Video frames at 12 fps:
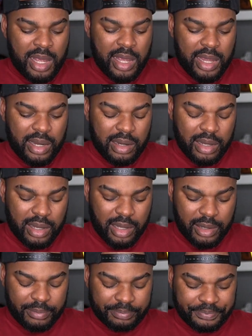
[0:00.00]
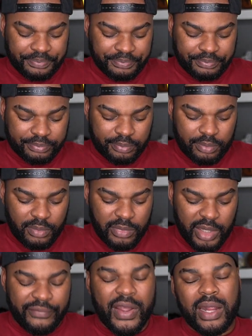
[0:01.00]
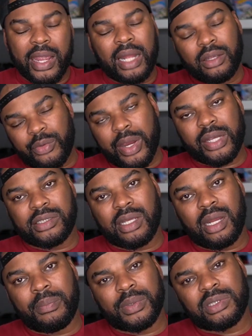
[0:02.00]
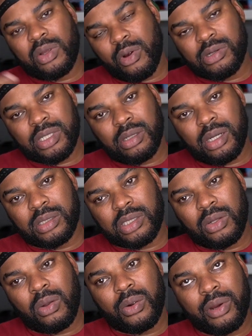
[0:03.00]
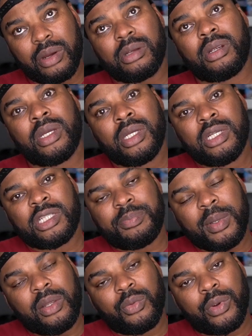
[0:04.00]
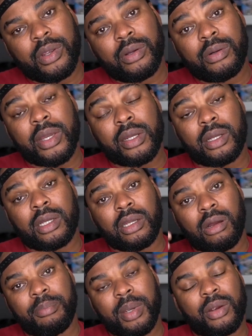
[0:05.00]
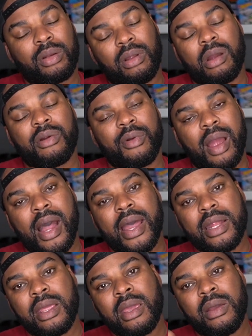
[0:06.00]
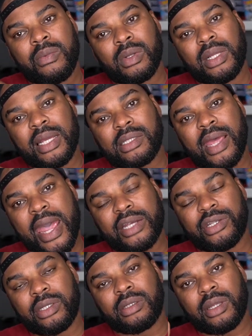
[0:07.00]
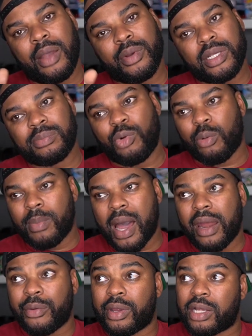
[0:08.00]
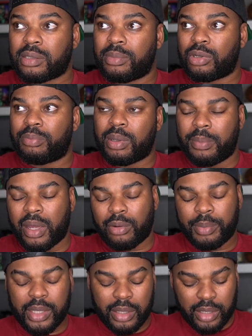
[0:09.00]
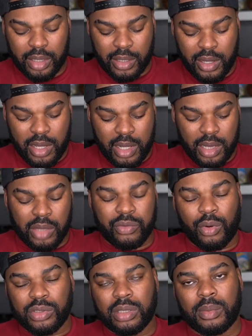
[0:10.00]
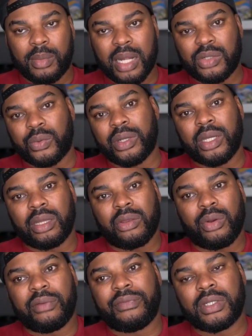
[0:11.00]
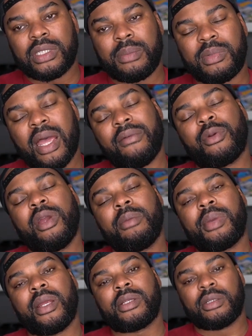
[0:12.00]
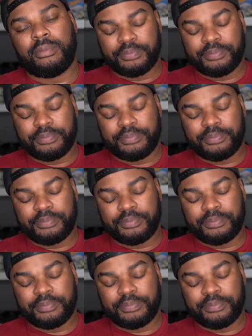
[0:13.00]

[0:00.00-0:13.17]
And finally got the correct setup, a slower speed reel and a, you know, a bigger, longer rod with less action. That way it's more moderate, has a little bit better bend in it to throw some of my 20-30 foot deep diving crankbaits.